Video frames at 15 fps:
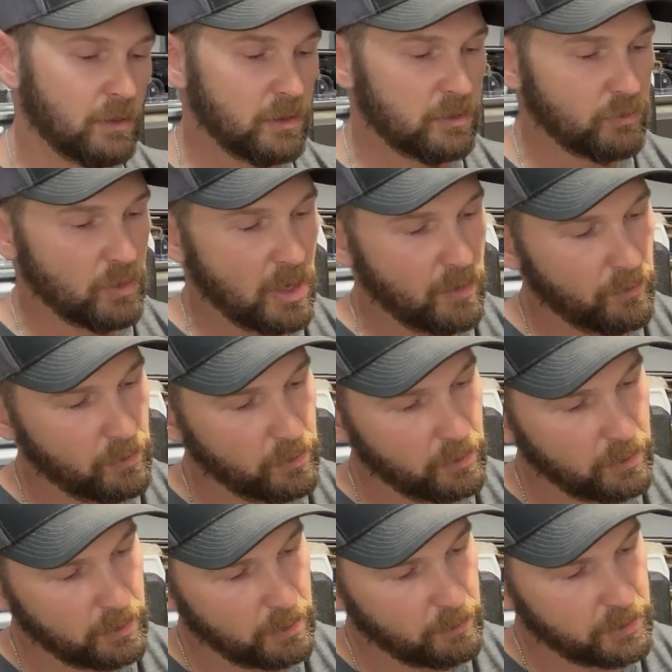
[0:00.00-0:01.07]

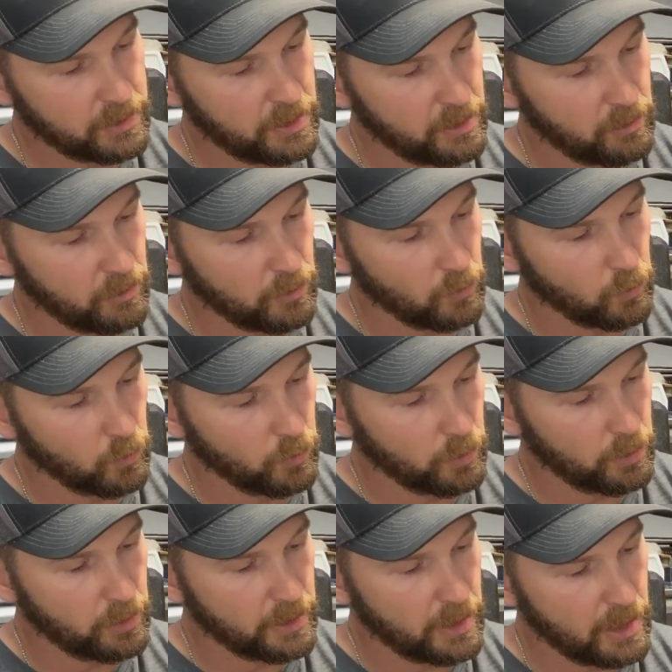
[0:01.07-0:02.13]
rifle in particular are
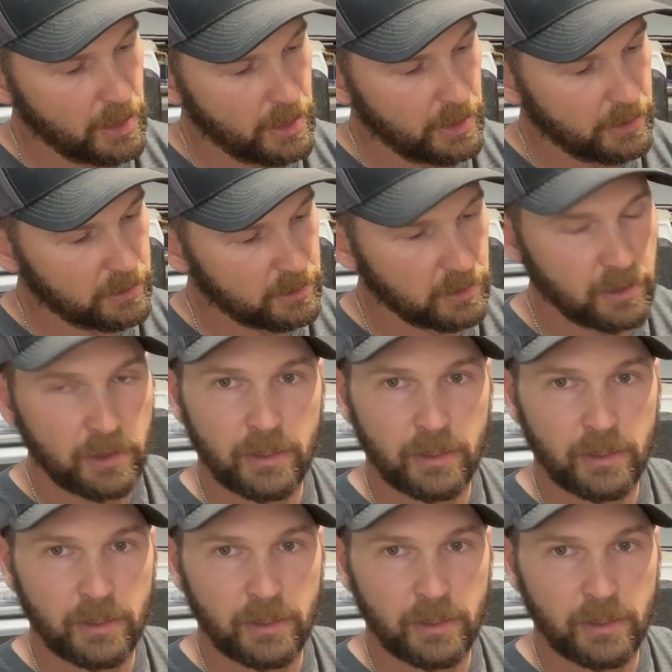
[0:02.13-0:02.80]
really nice.